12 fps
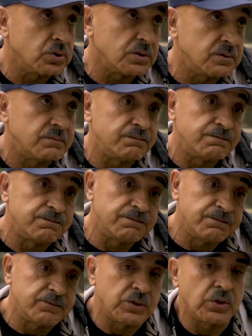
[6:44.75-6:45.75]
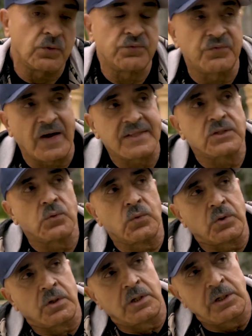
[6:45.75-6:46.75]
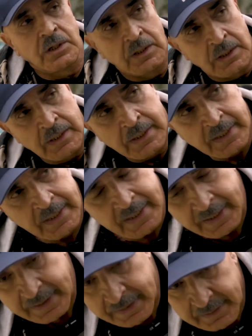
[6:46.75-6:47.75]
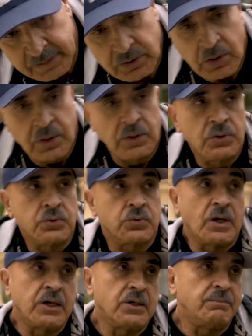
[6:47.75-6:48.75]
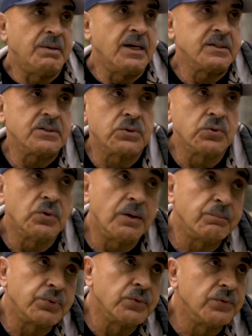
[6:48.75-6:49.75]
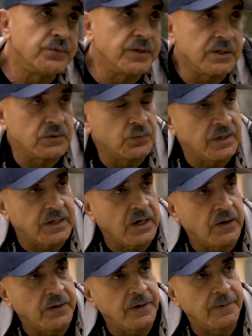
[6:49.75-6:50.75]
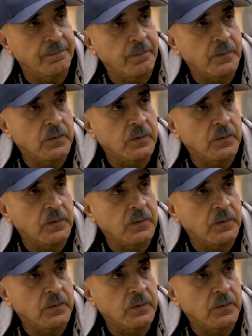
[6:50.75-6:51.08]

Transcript: could, fight the war and try your best to improve this weak area,